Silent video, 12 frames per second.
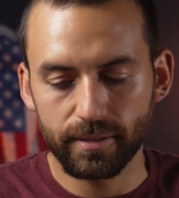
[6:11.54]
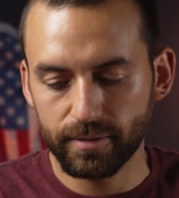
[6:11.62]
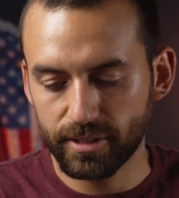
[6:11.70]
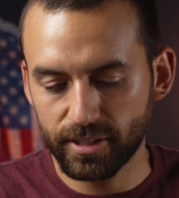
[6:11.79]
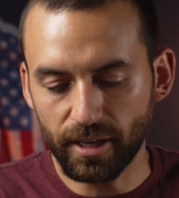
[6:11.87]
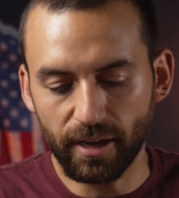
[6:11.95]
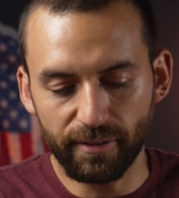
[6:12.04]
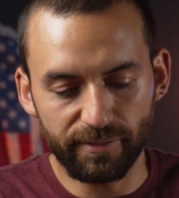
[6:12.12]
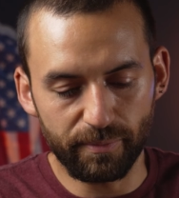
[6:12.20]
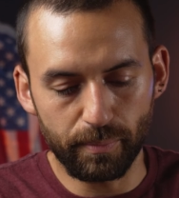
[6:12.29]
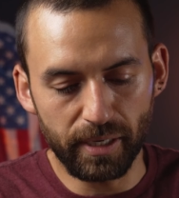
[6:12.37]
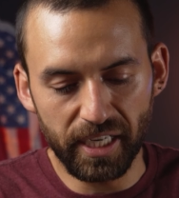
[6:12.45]
stuff,
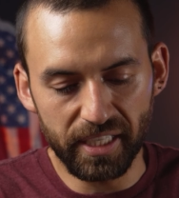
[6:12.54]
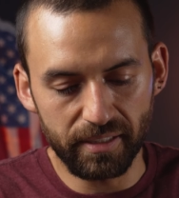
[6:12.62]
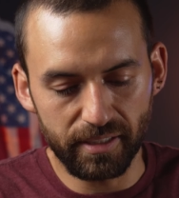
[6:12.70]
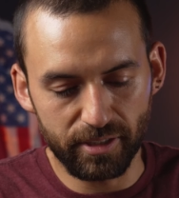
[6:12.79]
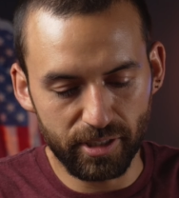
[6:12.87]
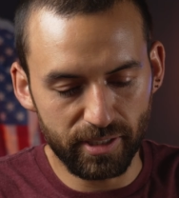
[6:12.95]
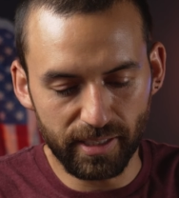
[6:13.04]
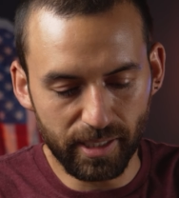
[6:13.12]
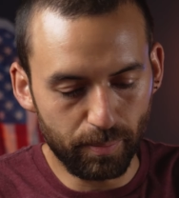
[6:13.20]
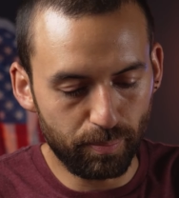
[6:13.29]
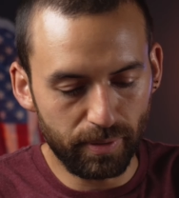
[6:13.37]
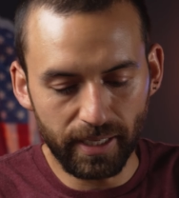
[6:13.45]
but it's just like
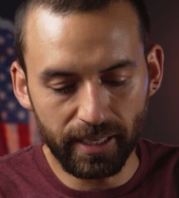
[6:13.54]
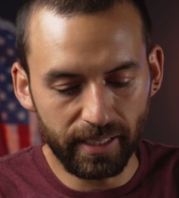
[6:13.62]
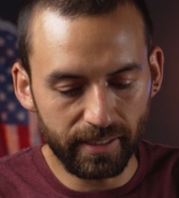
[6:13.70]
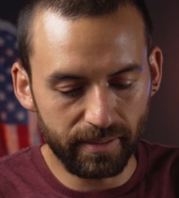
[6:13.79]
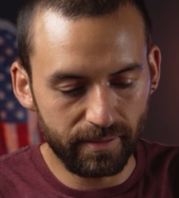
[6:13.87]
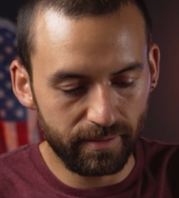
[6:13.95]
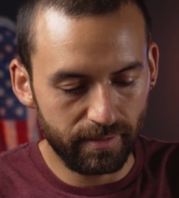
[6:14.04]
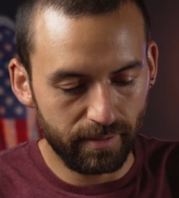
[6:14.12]
a plain